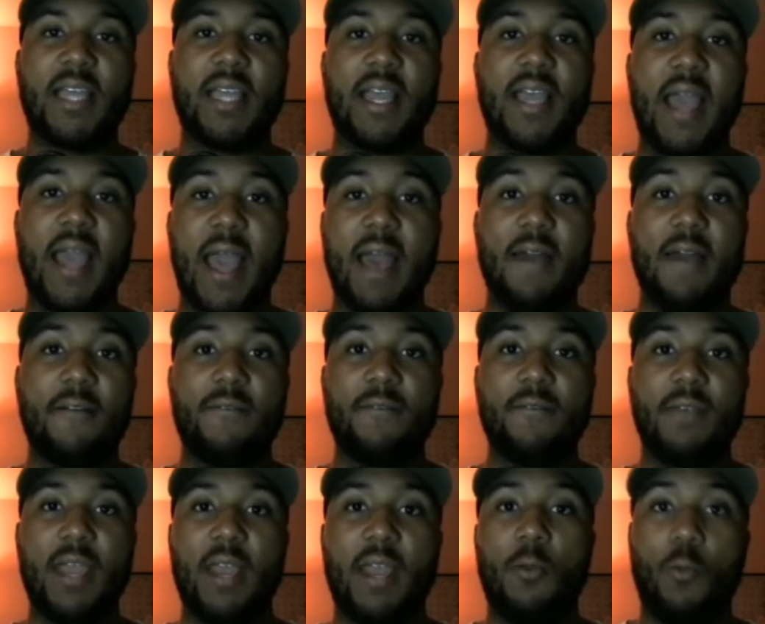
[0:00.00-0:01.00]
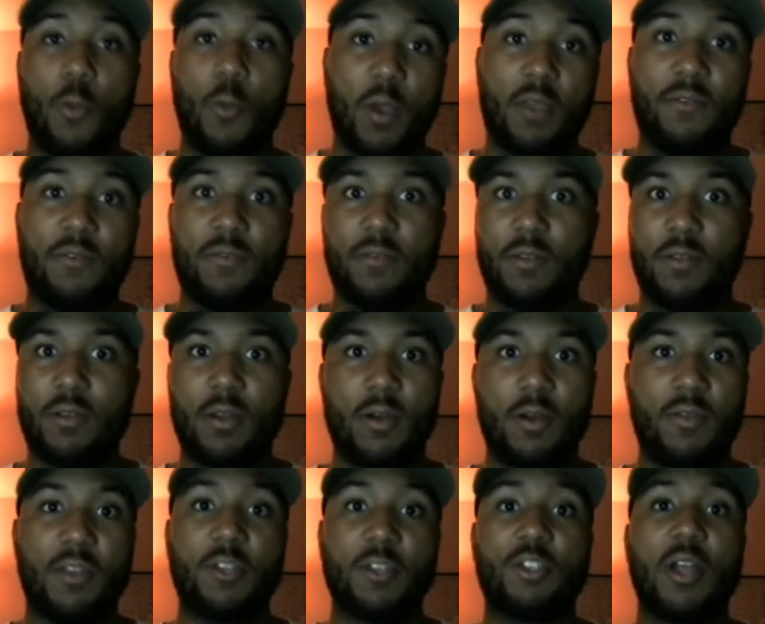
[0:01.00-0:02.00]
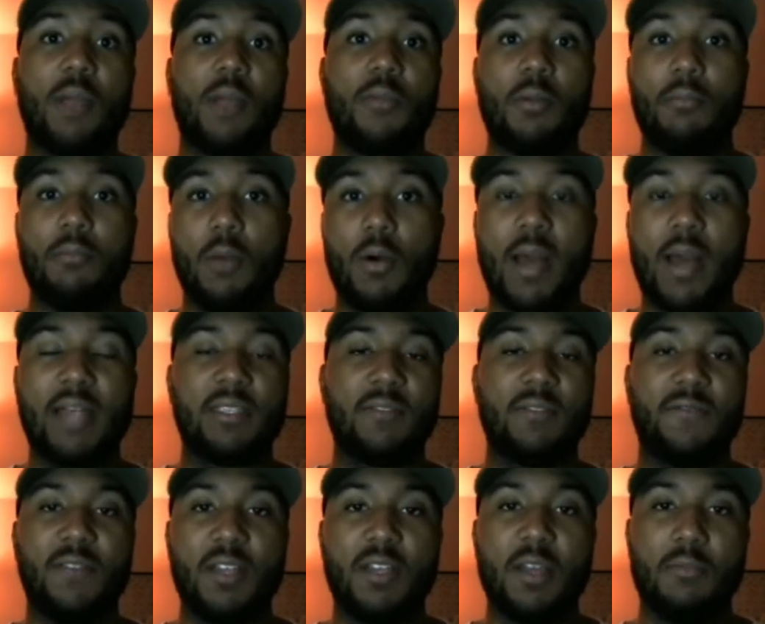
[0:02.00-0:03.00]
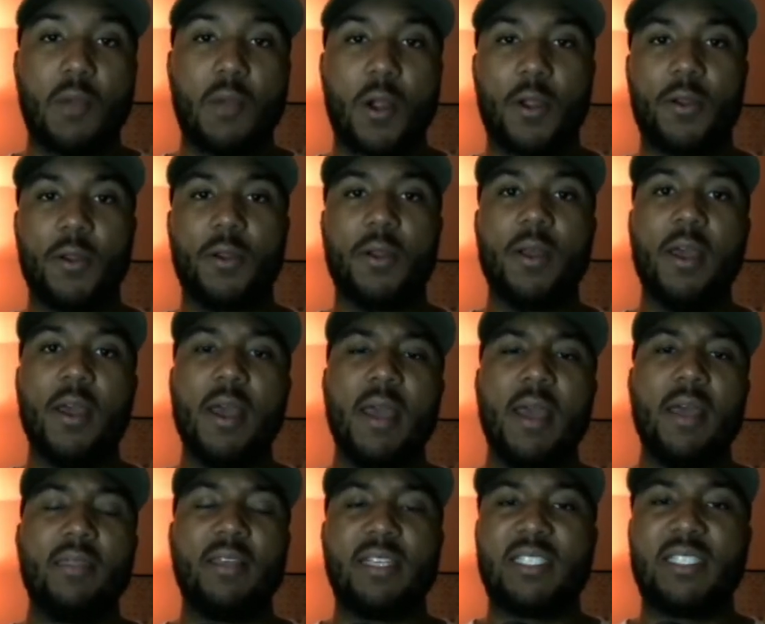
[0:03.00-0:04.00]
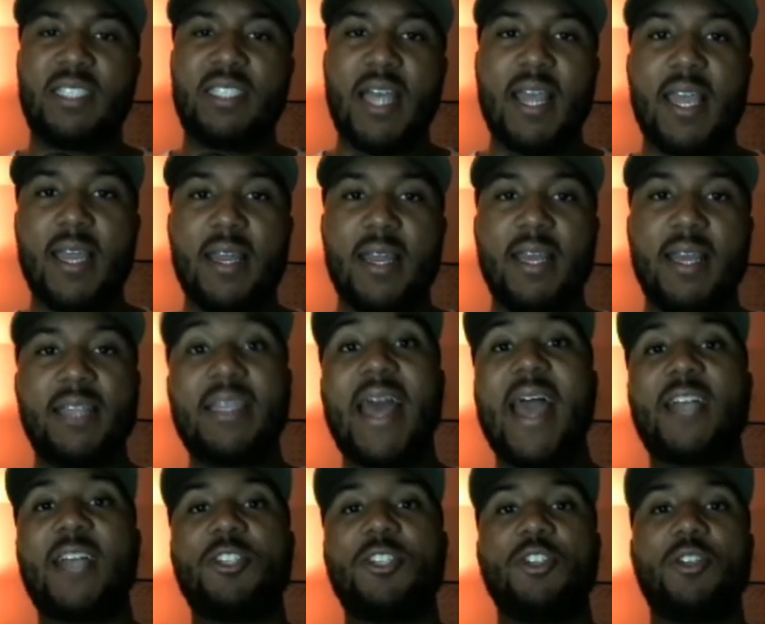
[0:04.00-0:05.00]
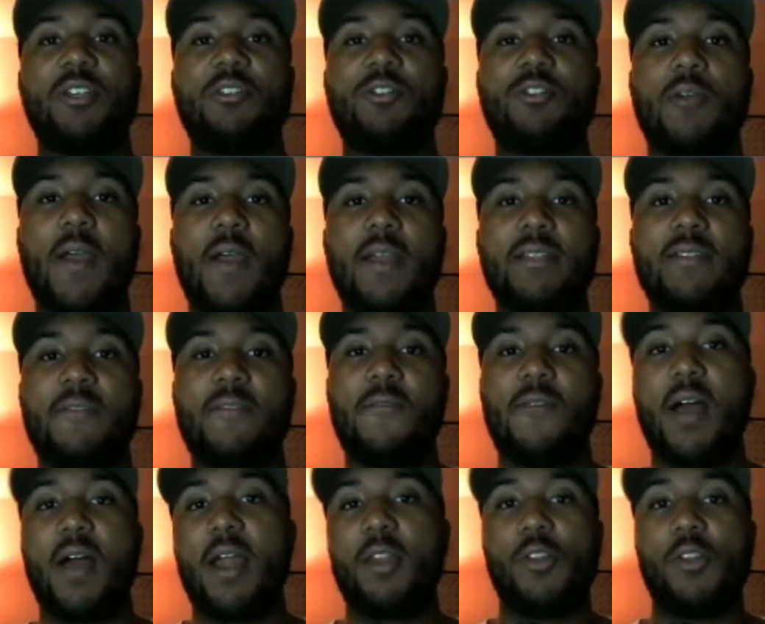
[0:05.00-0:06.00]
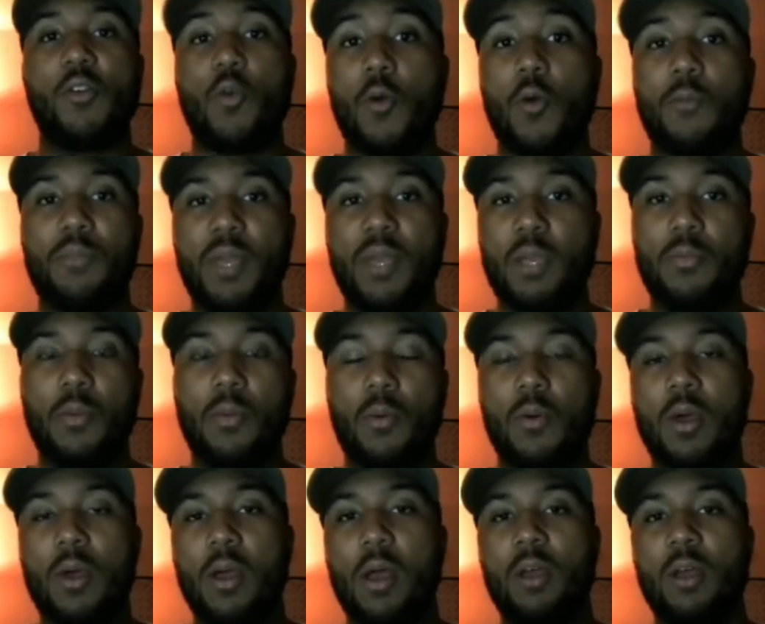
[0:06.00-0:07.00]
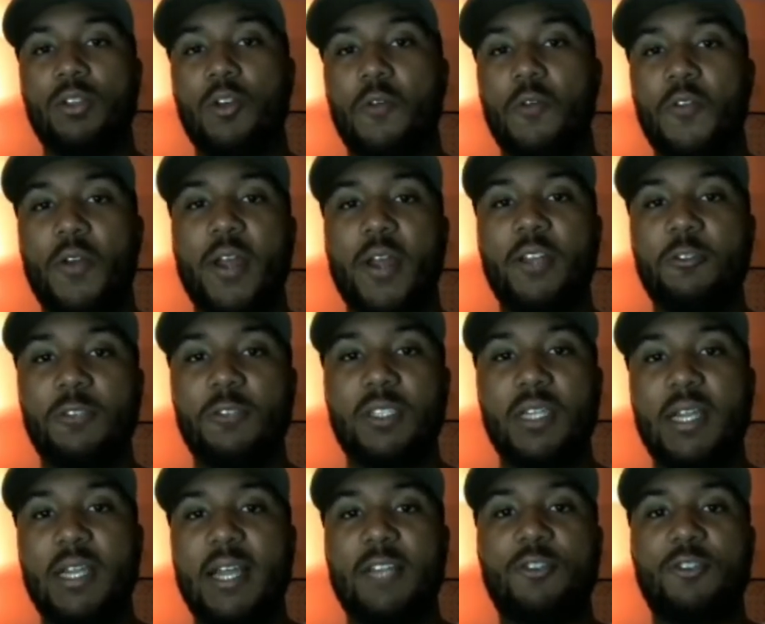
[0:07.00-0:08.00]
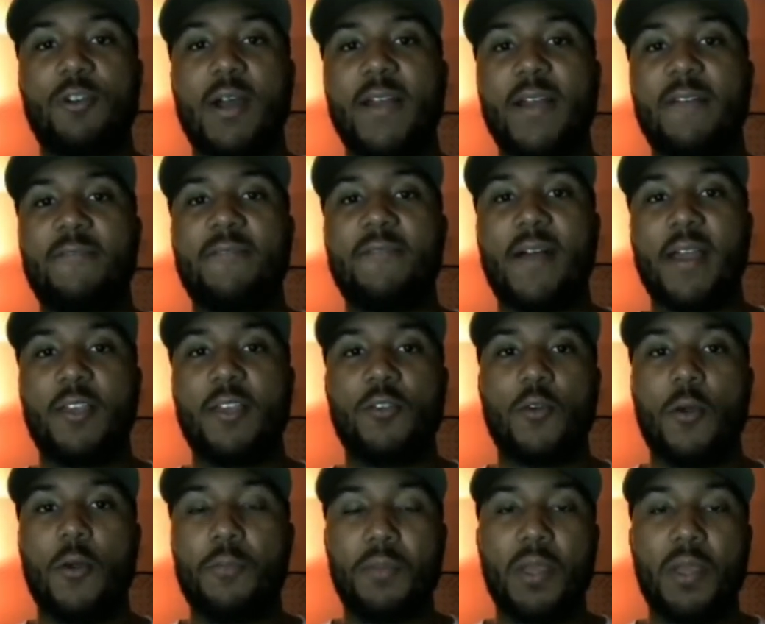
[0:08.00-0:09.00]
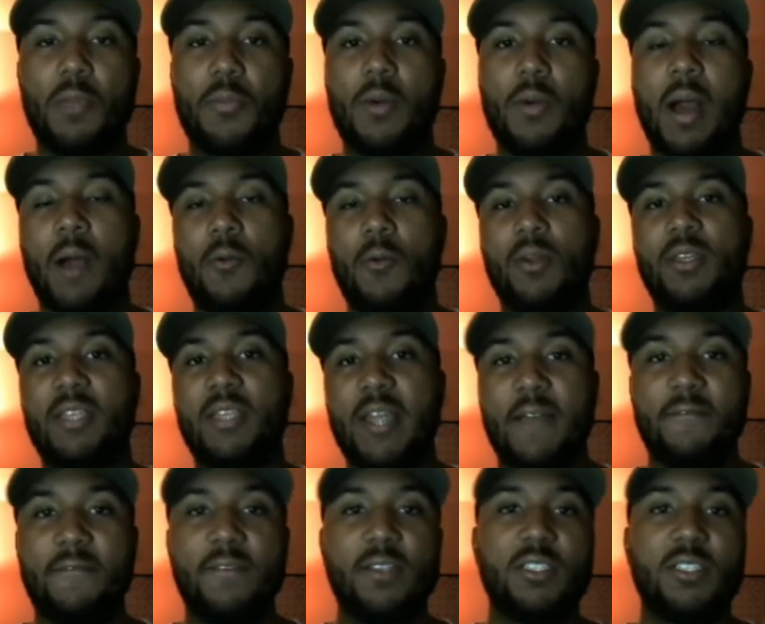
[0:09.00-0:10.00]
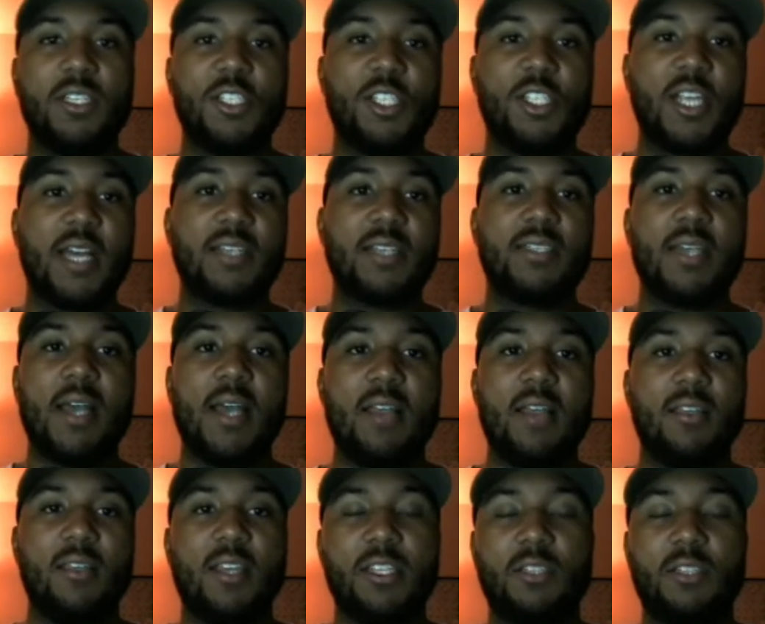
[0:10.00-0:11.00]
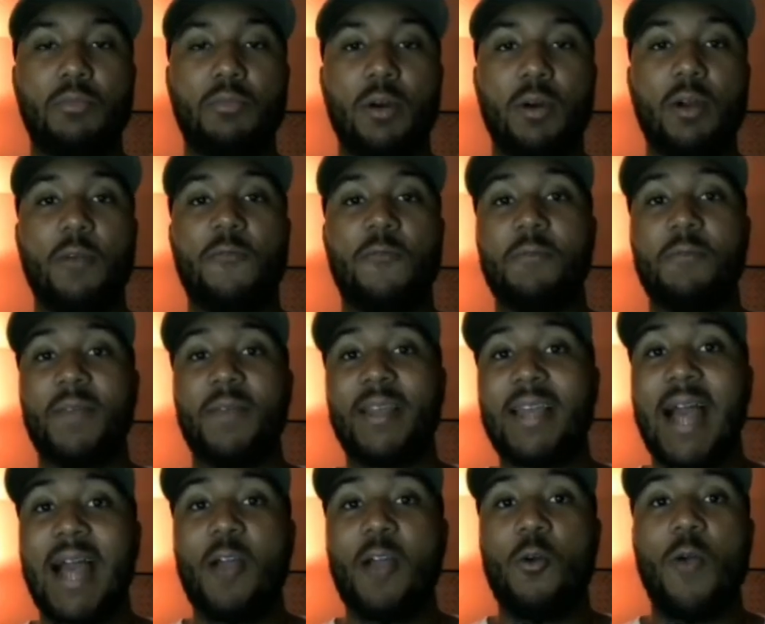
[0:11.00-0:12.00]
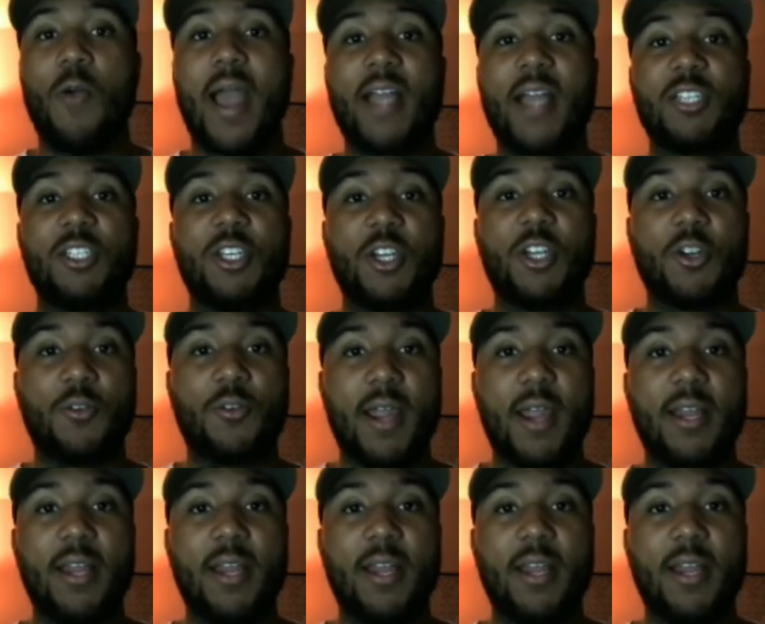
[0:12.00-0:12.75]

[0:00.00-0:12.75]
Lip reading: have with, that they're trying to promote as an affiliate marketer. The second is actually trying to find your people. So if you're interested in trying to find your people, I would definitely suggest this book from the guy who actually created